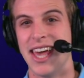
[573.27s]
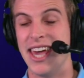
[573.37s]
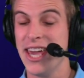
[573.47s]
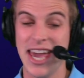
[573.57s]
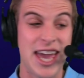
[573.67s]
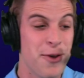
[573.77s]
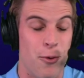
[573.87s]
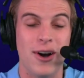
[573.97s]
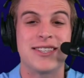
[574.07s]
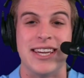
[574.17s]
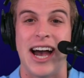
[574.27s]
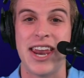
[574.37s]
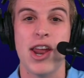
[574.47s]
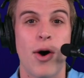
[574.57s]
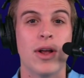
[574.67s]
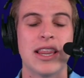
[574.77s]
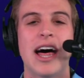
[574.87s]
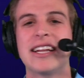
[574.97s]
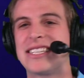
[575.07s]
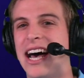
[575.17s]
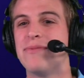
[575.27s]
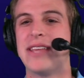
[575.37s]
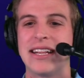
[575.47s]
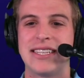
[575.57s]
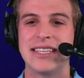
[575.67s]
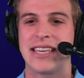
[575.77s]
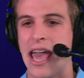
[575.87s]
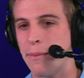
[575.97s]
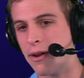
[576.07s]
He wasn't. I know a lot of times that's his game,